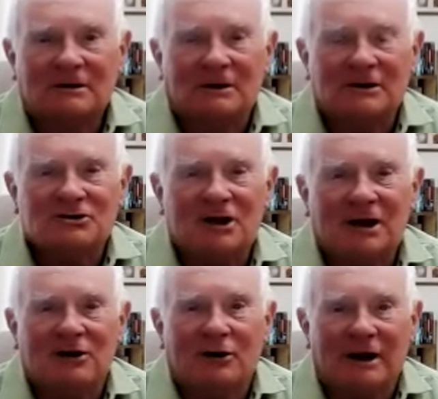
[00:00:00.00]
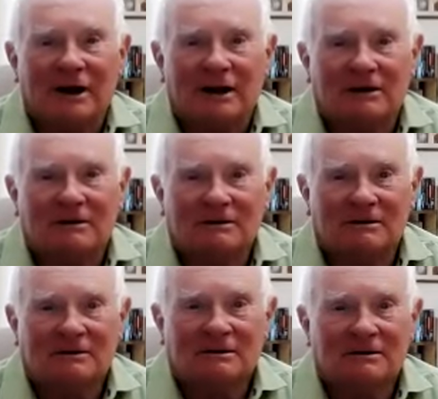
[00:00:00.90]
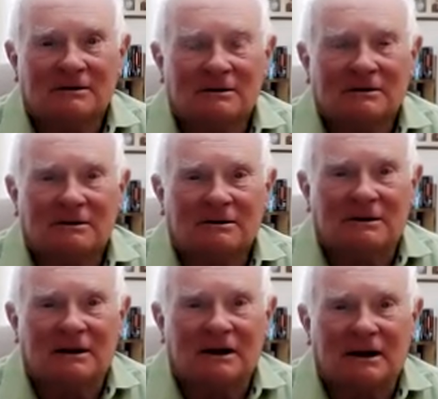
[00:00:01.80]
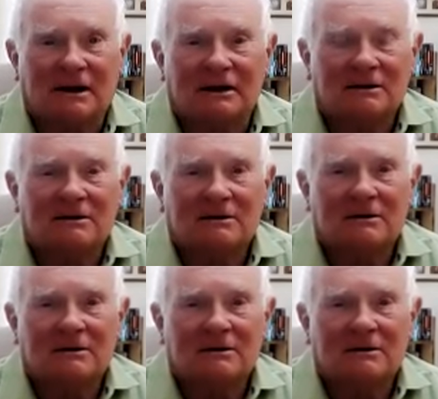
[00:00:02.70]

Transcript: On Channel 8, today,